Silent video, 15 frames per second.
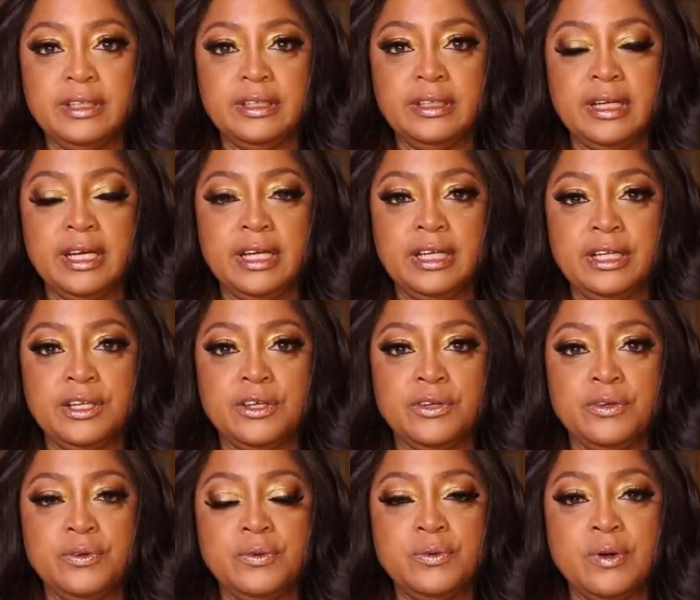and
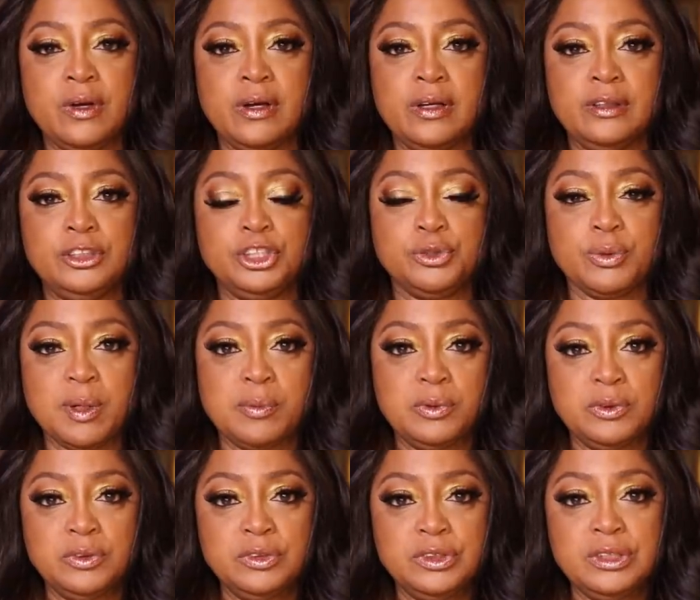you are
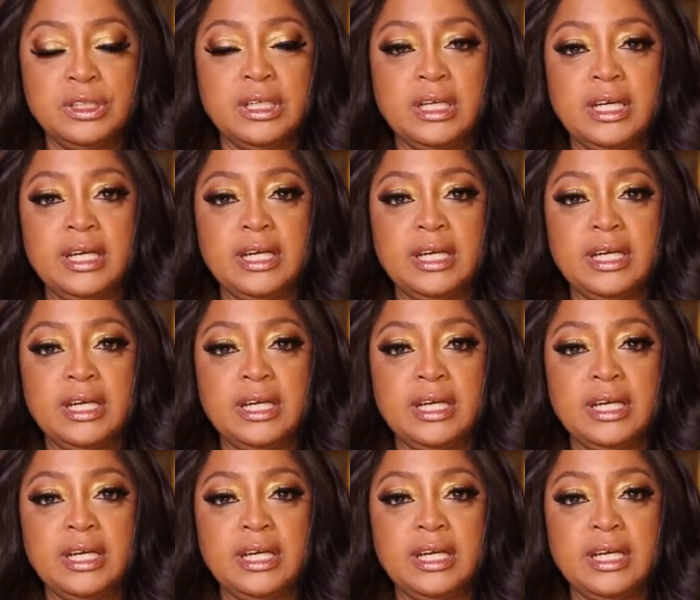troubled,